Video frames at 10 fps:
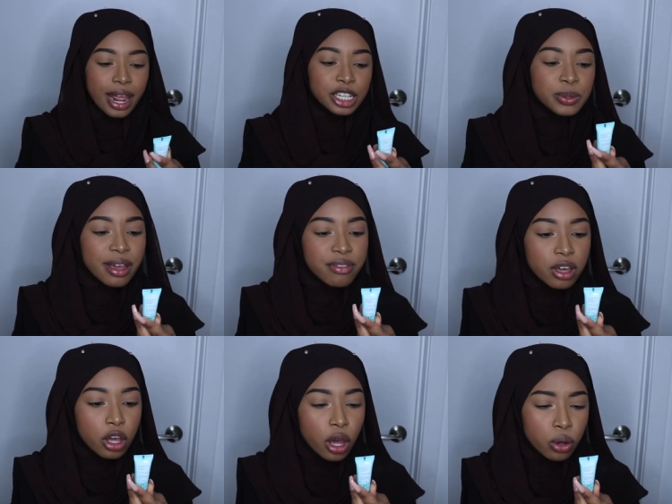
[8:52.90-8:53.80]
Next we have
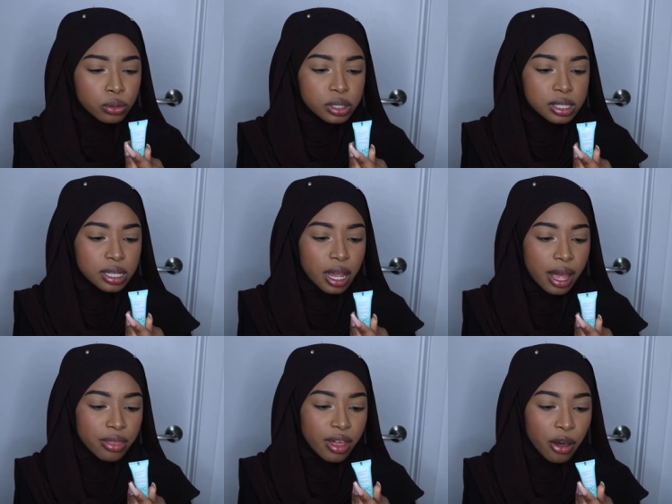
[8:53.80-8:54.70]
the Coats,
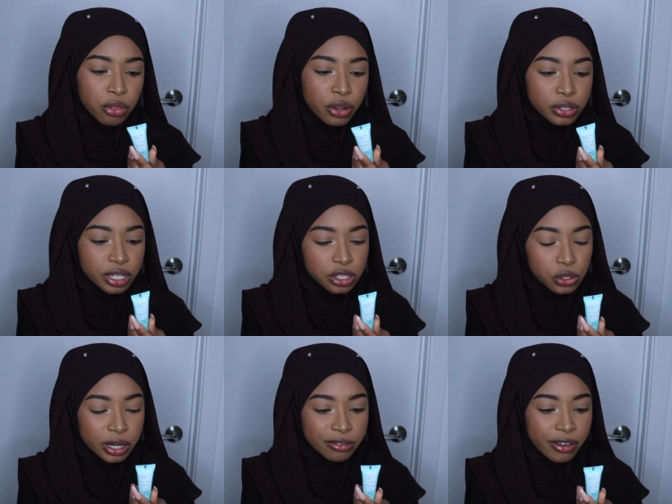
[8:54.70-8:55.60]
the Healthier
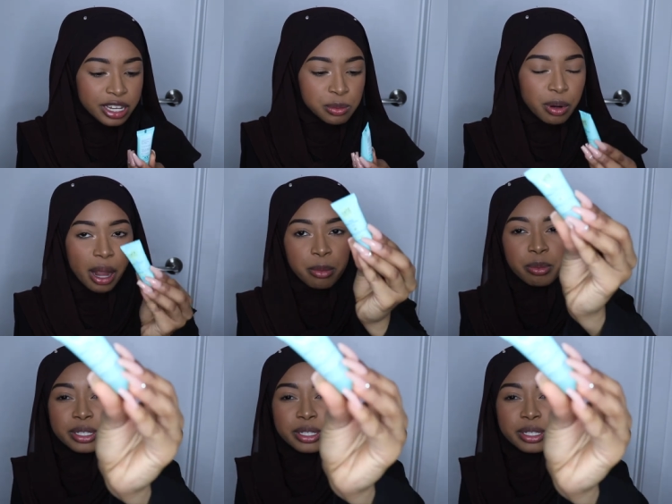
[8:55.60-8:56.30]
Sunscreen Face Prime and